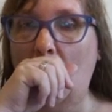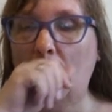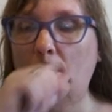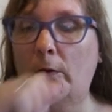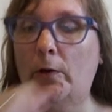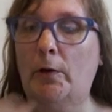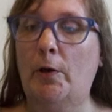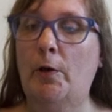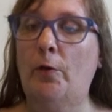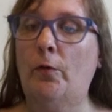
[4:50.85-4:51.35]

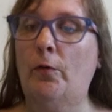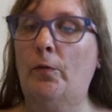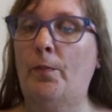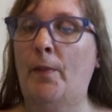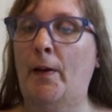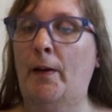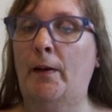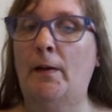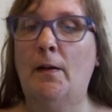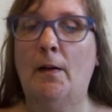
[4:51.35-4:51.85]
Excuse
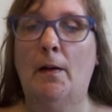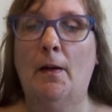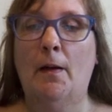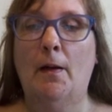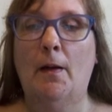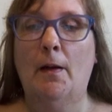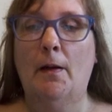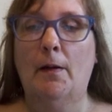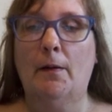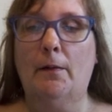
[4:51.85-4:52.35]
me.
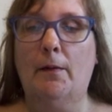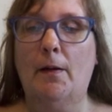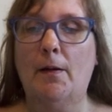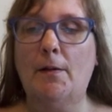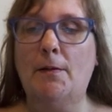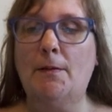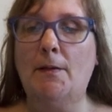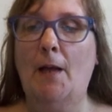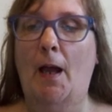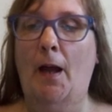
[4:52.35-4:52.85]
This
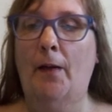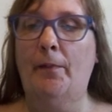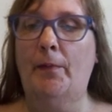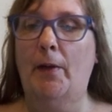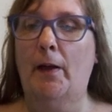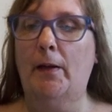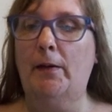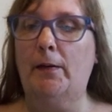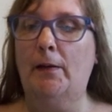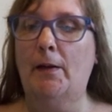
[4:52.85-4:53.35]
time
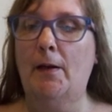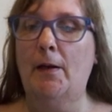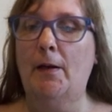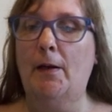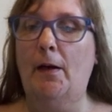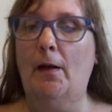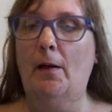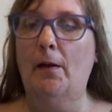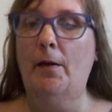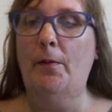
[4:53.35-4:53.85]
they
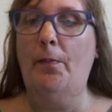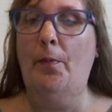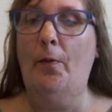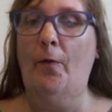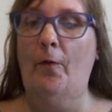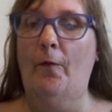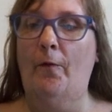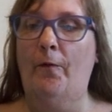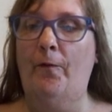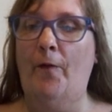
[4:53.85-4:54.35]
sneakily
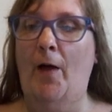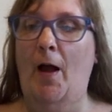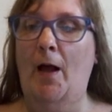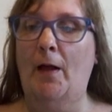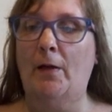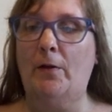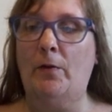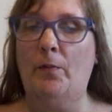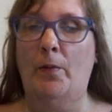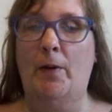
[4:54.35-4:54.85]
put
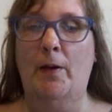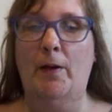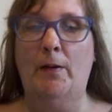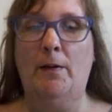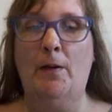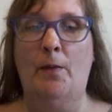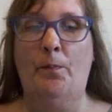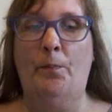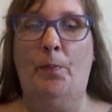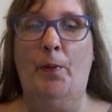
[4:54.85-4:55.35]
fat sweets
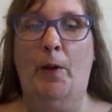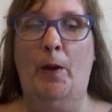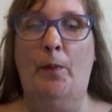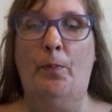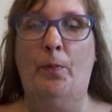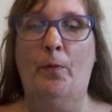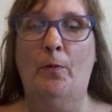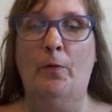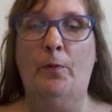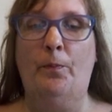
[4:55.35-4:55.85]
in
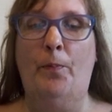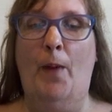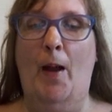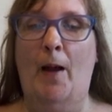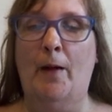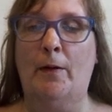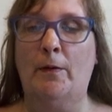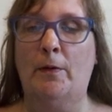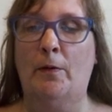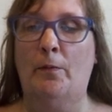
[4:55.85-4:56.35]
people's
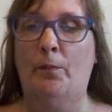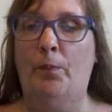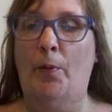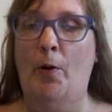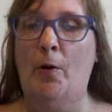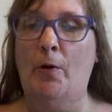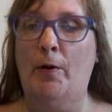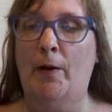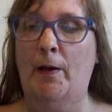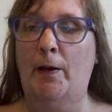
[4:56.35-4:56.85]
bags and
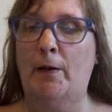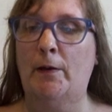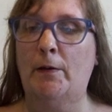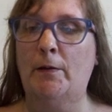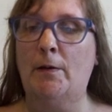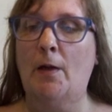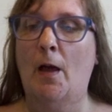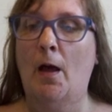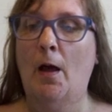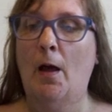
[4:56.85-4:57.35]

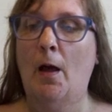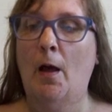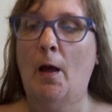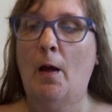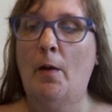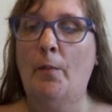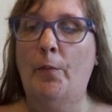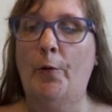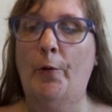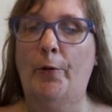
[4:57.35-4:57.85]
pockets,
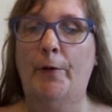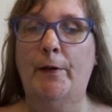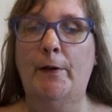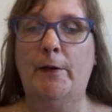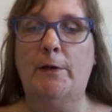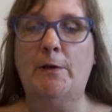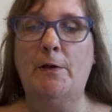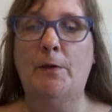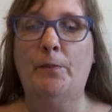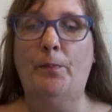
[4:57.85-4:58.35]
put
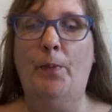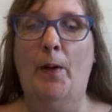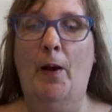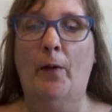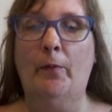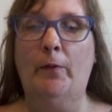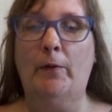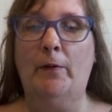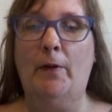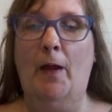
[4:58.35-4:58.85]
itching
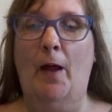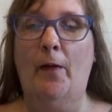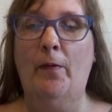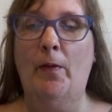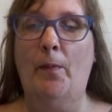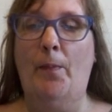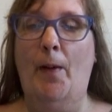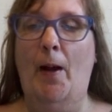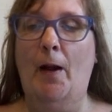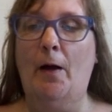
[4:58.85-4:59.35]
powder down the
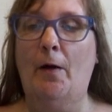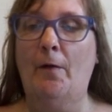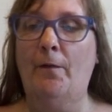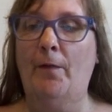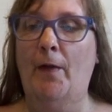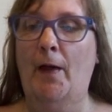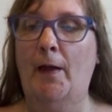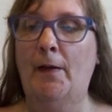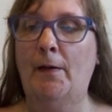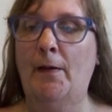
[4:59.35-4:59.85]
back of
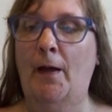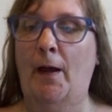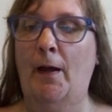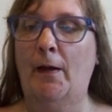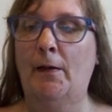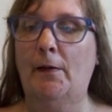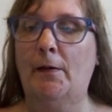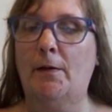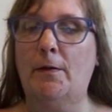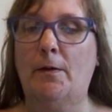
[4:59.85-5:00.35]
their
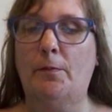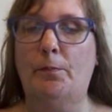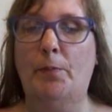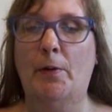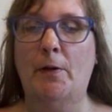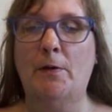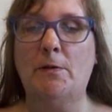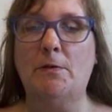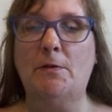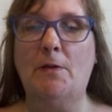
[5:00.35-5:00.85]
necks,
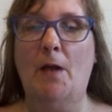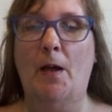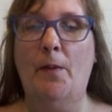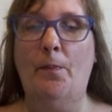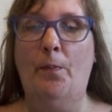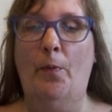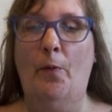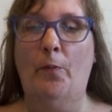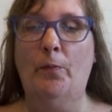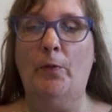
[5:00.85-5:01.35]
pinched their
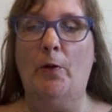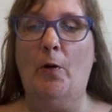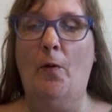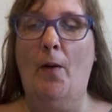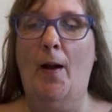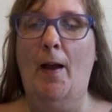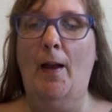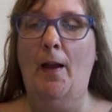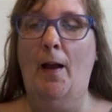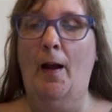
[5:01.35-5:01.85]
bums
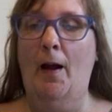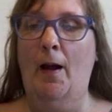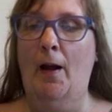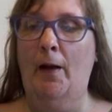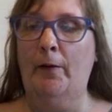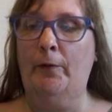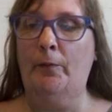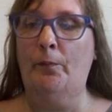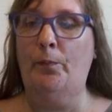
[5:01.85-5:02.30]
quite hard and